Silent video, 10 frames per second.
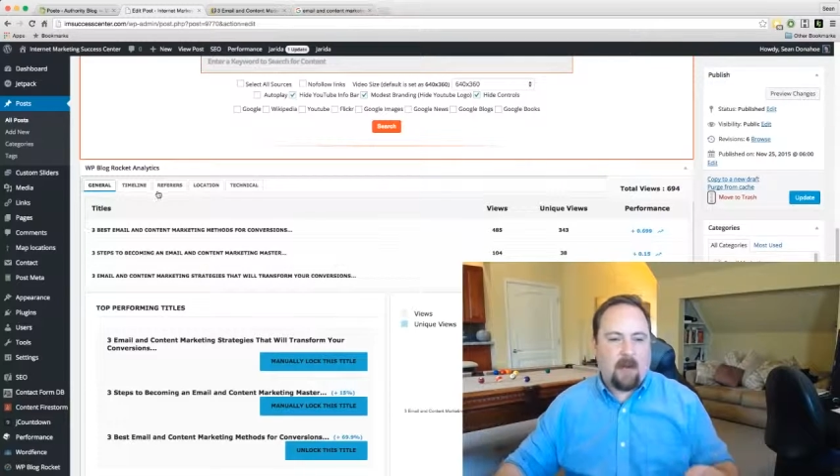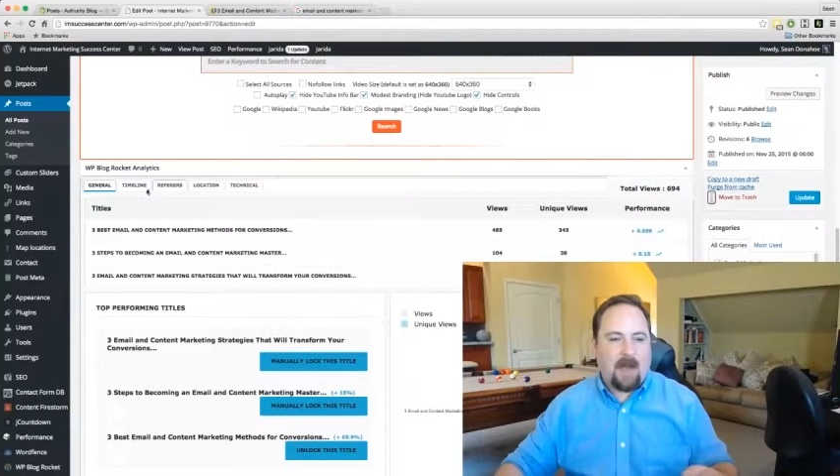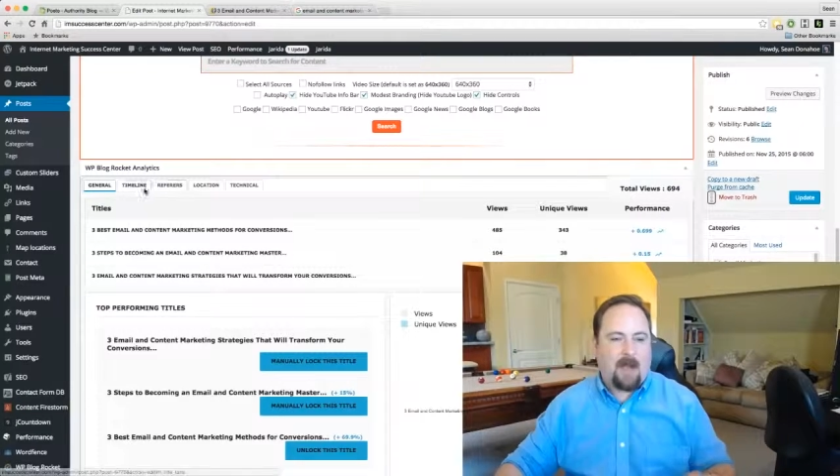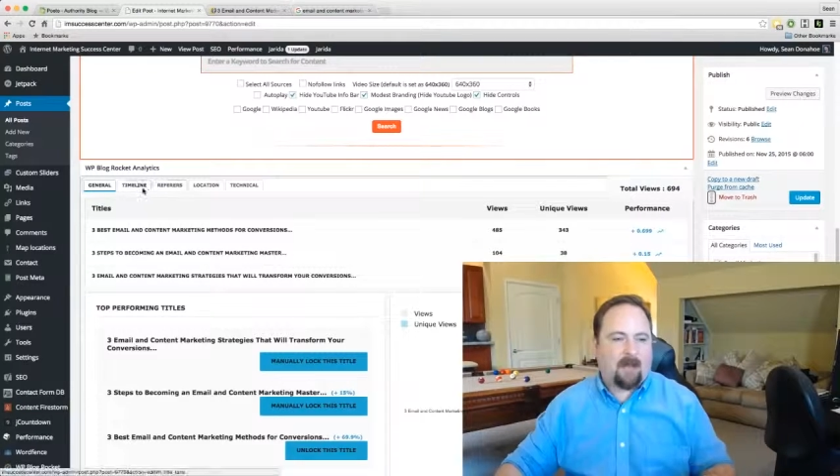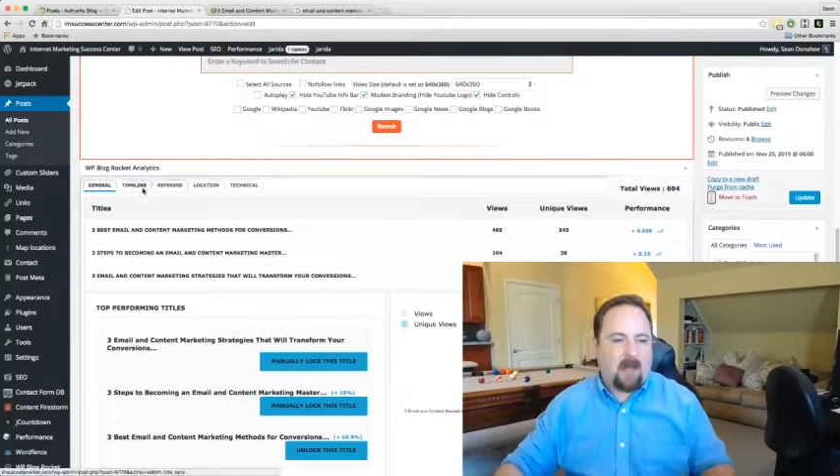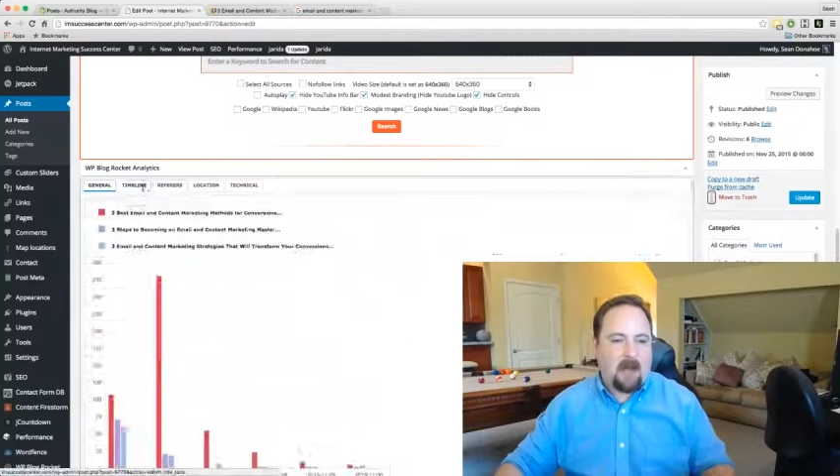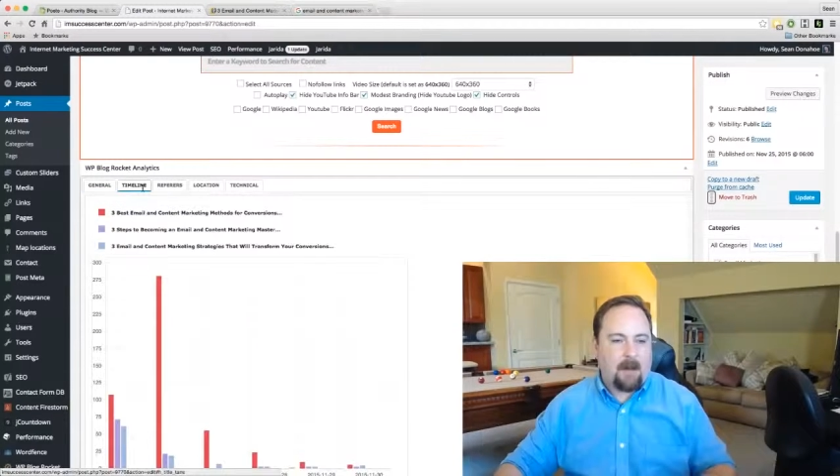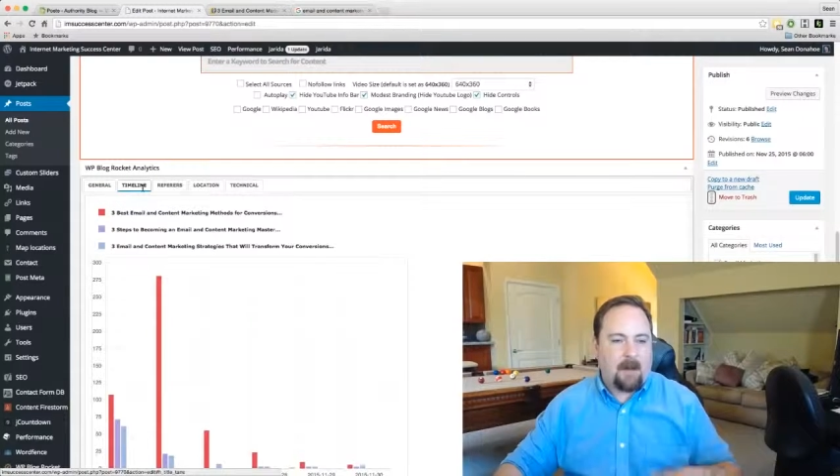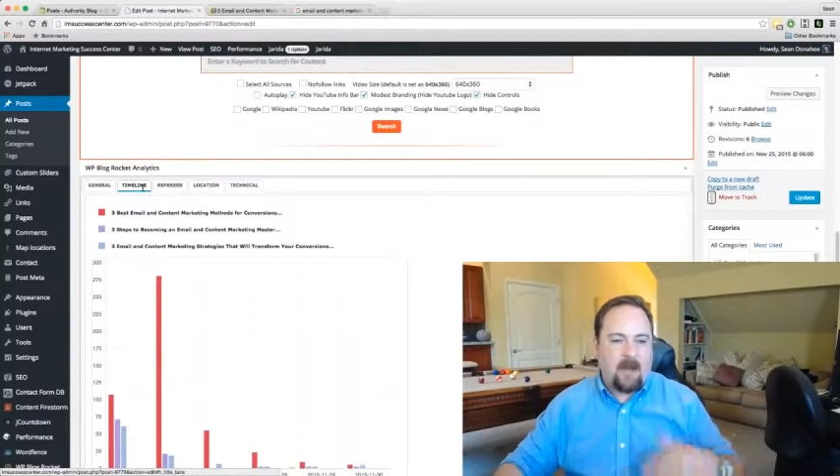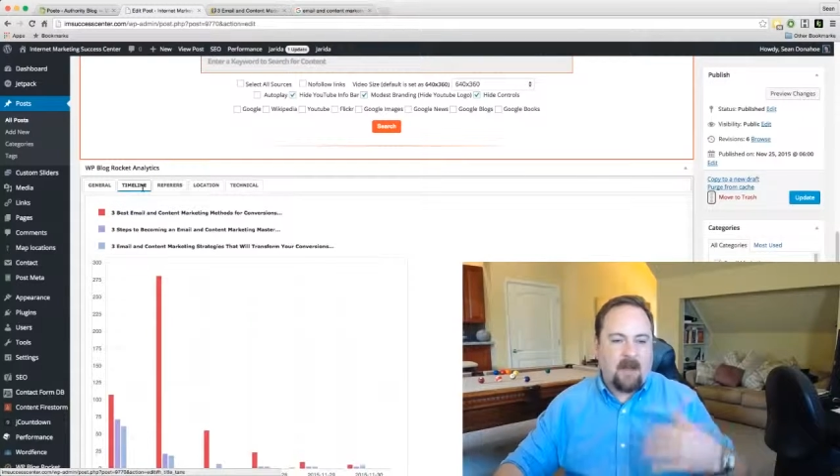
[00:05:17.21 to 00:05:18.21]
We have
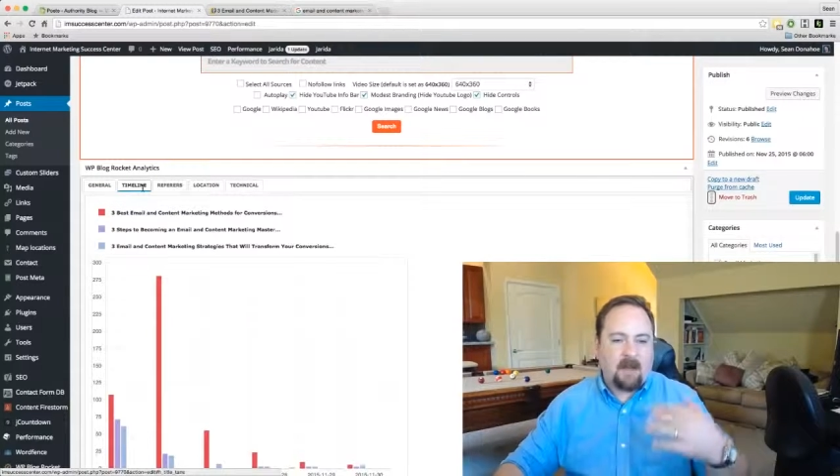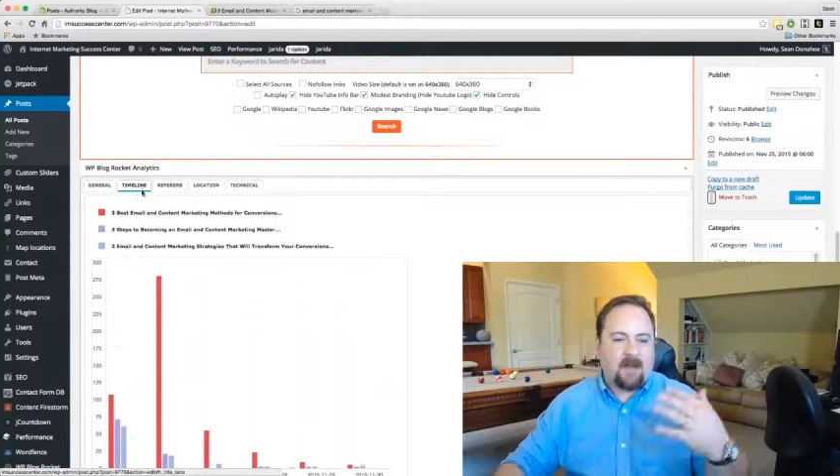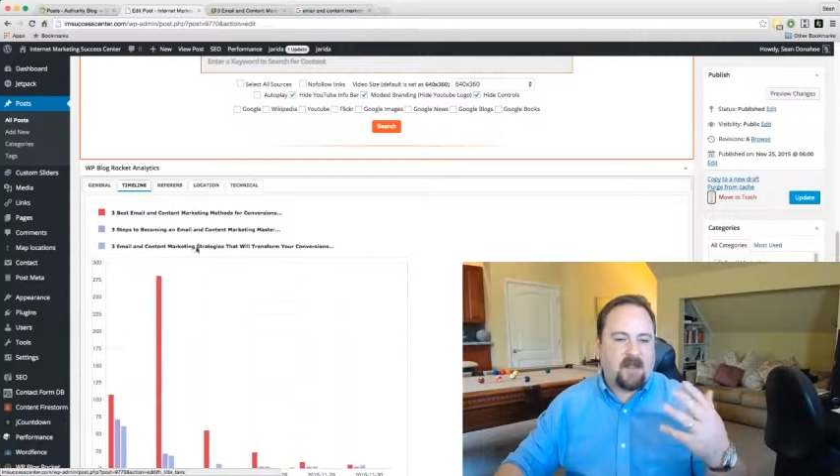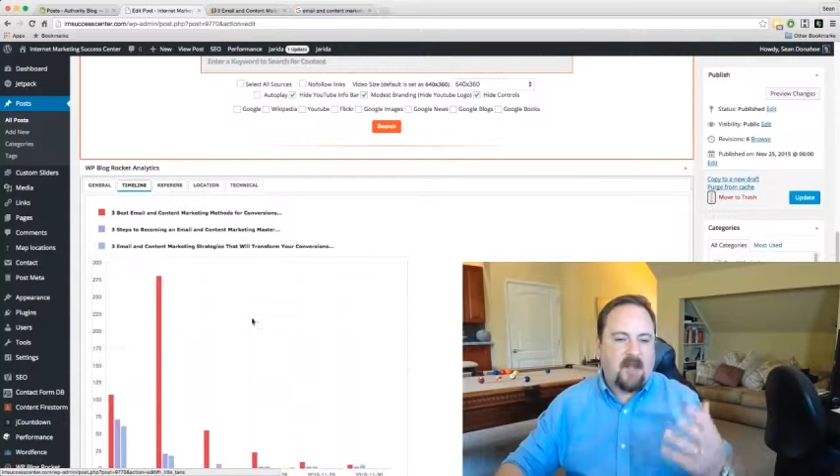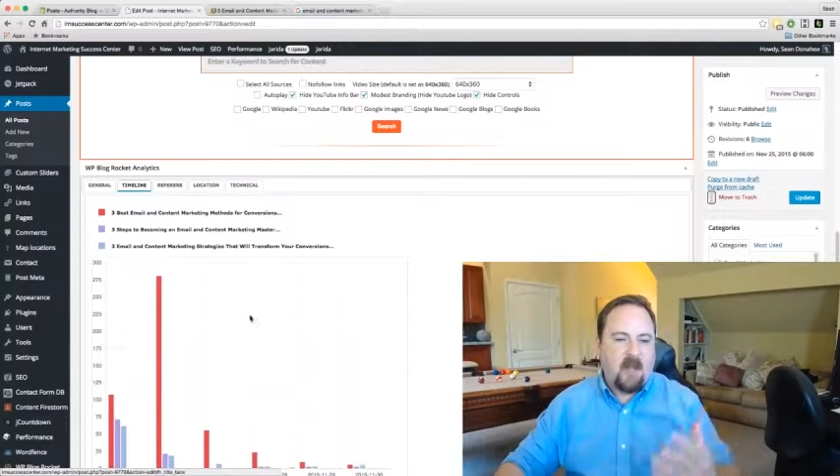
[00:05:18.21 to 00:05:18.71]
timelines,